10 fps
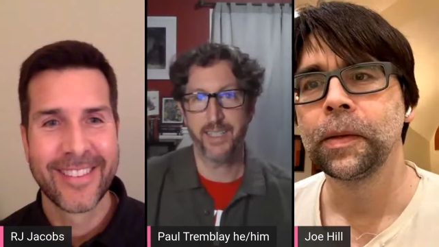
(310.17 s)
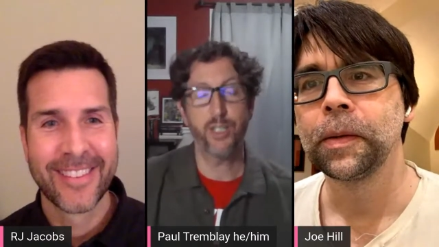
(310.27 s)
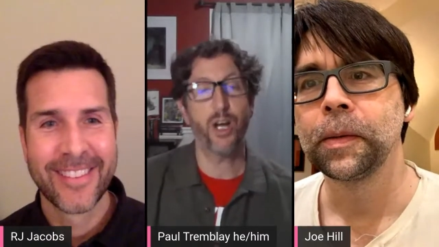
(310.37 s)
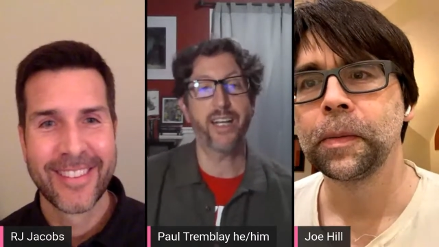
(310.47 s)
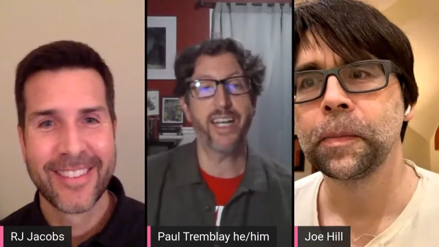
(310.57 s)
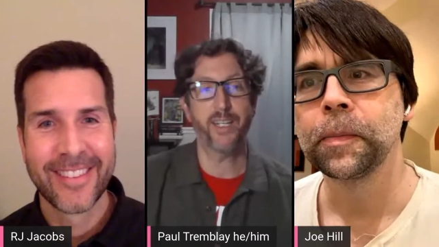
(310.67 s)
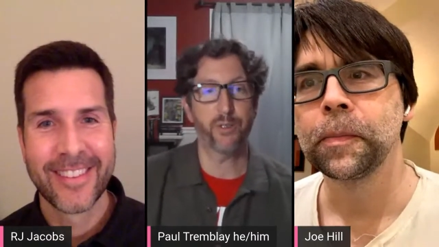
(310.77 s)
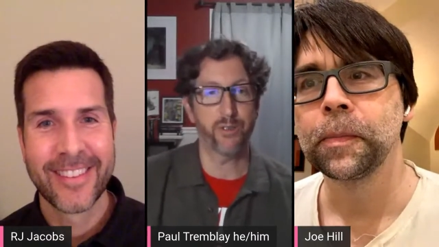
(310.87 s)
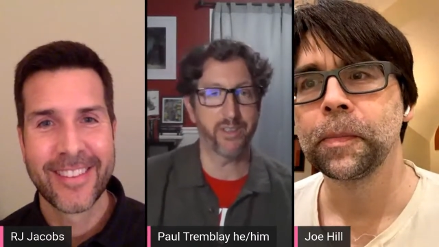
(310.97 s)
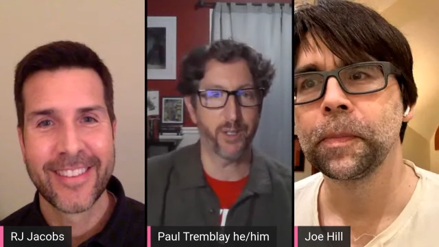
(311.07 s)
Speaker 1: I did not
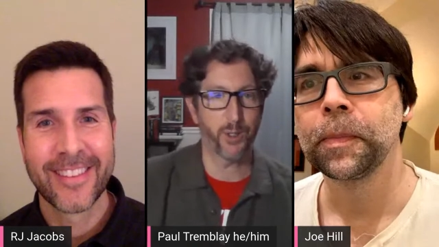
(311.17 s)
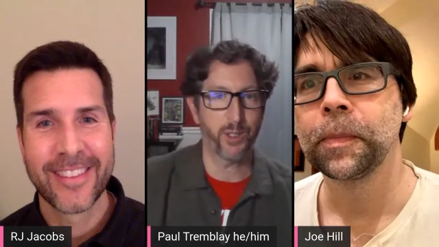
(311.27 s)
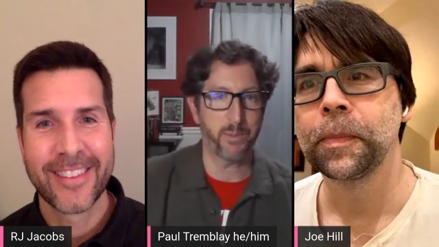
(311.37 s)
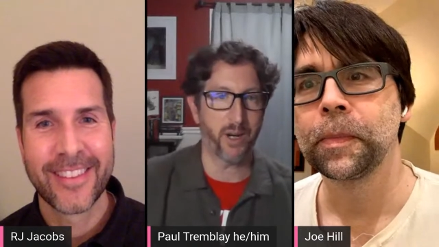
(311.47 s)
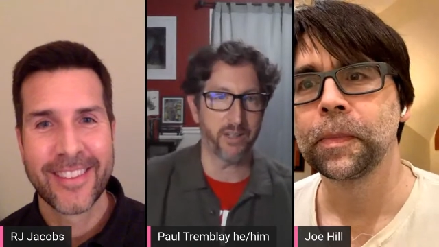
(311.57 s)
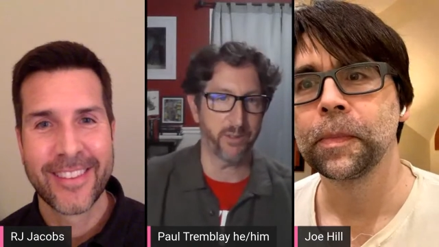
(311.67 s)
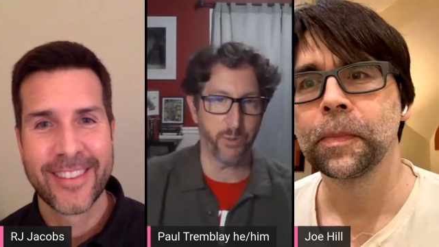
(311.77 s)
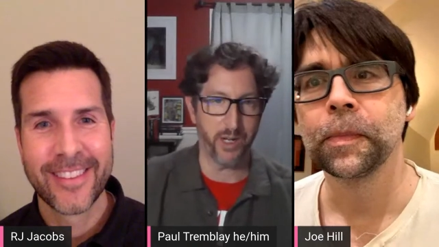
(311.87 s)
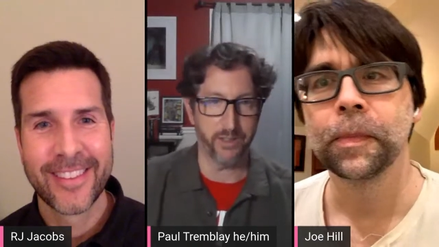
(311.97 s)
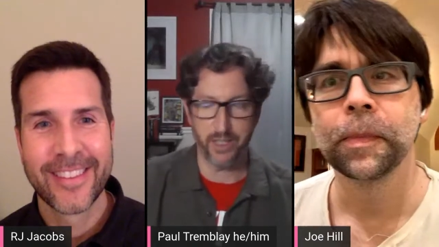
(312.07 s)
handle the, the early part
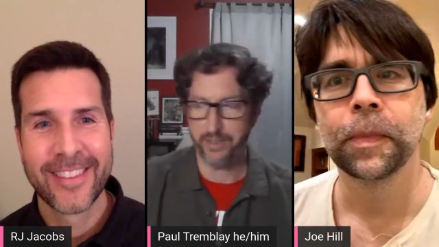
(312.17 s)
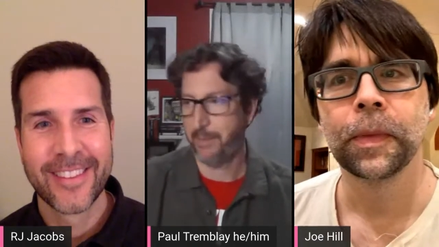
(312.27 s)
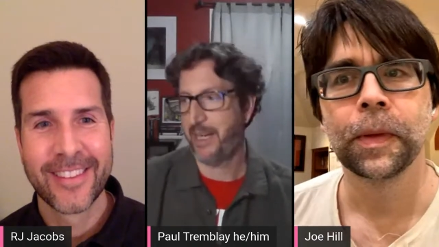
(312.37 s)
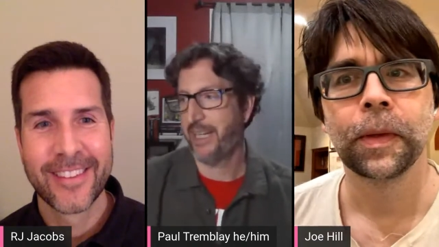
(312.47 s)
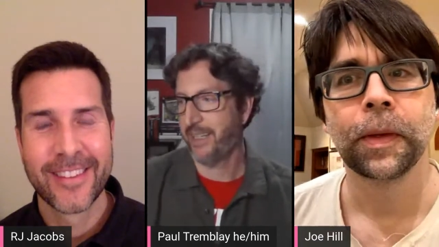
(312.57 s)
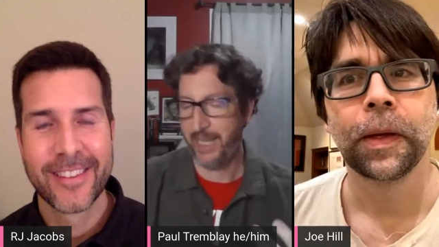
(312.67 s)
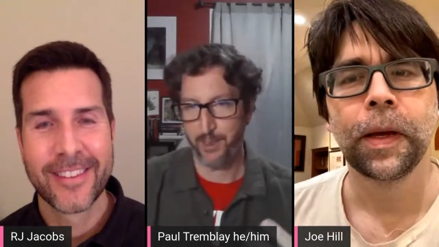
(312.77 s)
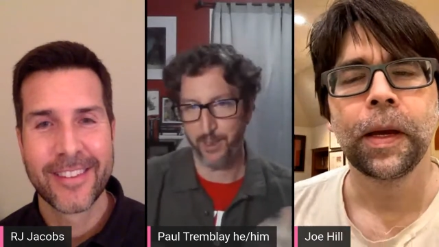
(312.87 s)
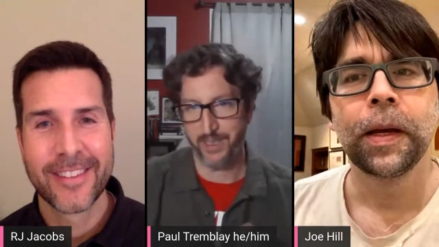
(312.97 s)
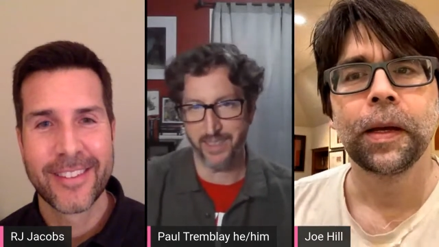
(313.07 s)
of it well. Not that I'm ha
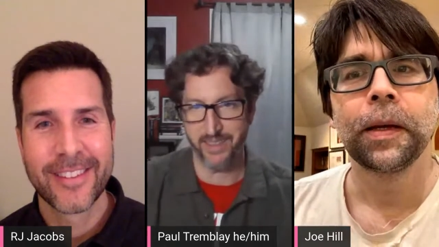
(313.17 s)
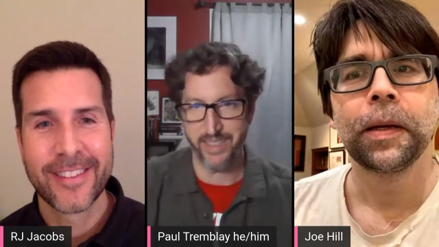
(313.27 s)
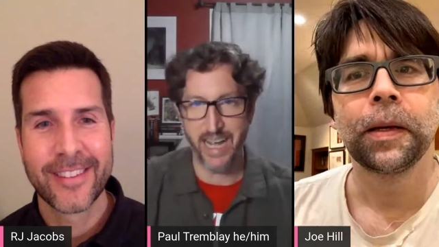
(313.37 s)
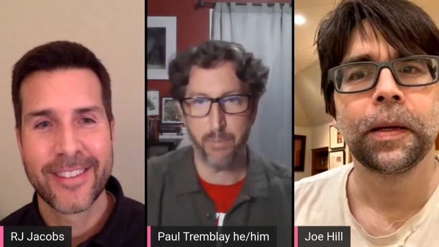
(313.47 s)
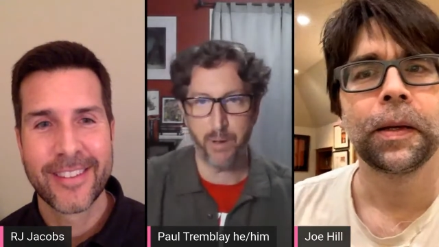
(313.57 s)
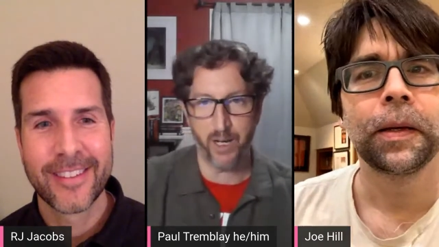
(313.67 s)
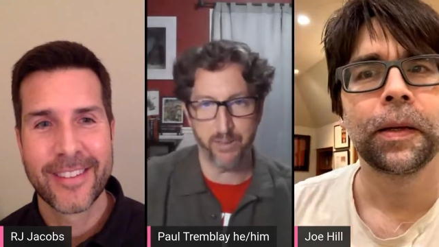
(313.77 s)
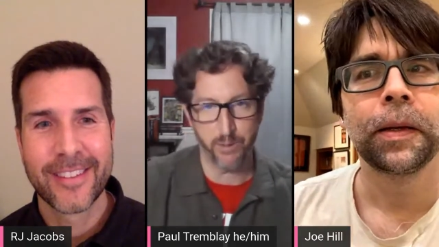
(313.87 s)
handling the, the now